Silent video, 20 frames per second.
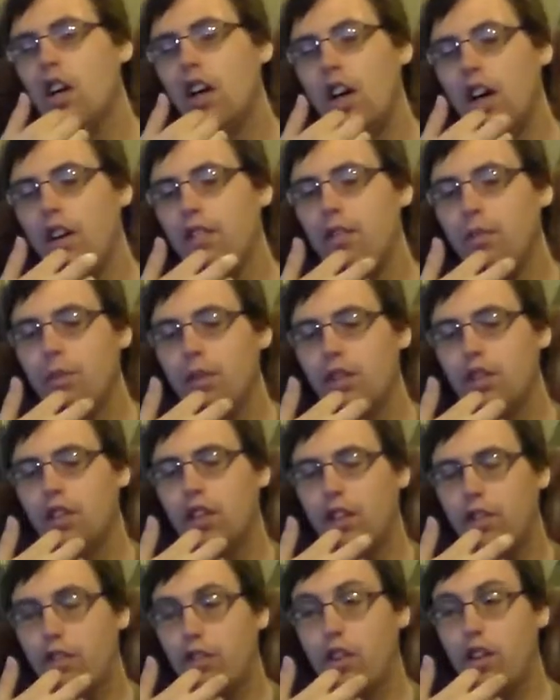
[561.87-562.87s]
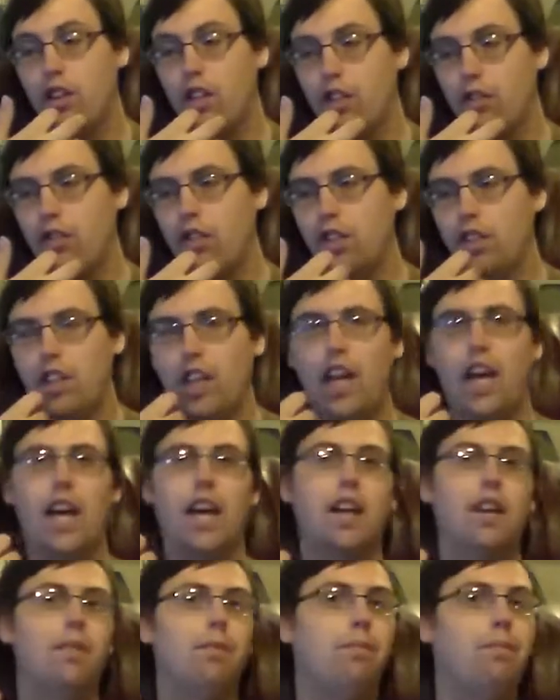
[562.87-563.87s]
for a different
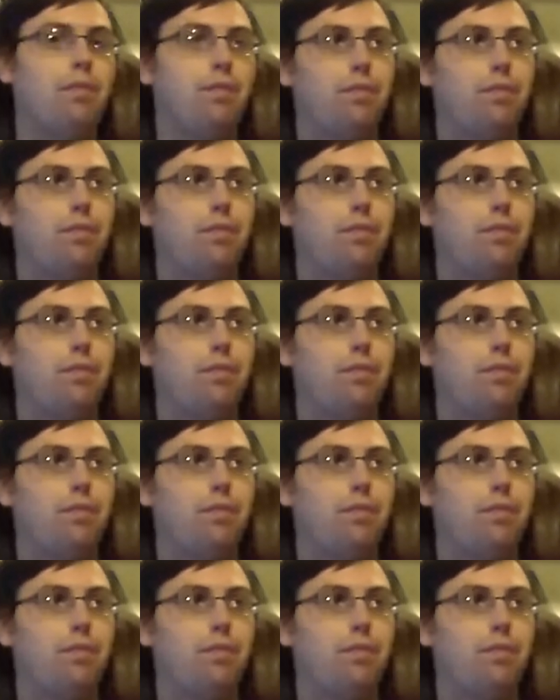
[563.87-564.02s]
day.